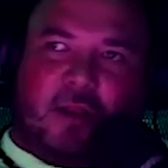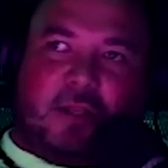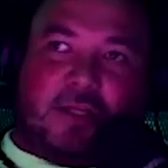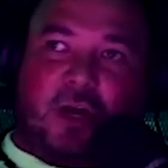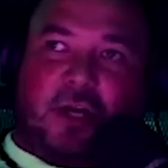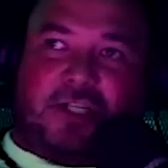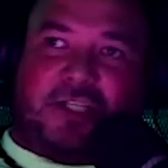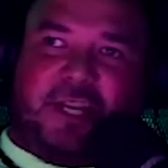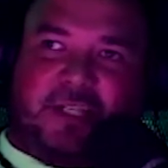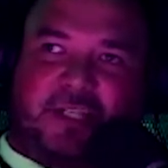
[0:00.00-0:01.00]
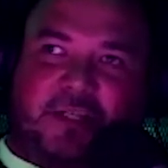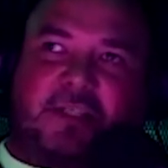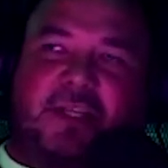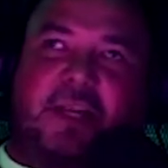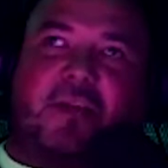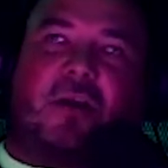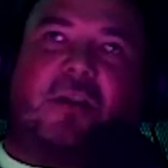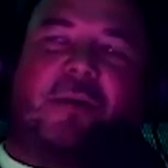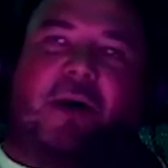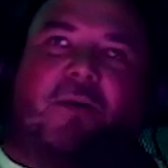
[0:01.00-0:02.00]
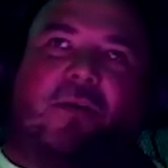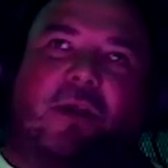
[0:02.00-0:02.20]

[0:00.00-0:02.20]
the charging stations. They talked about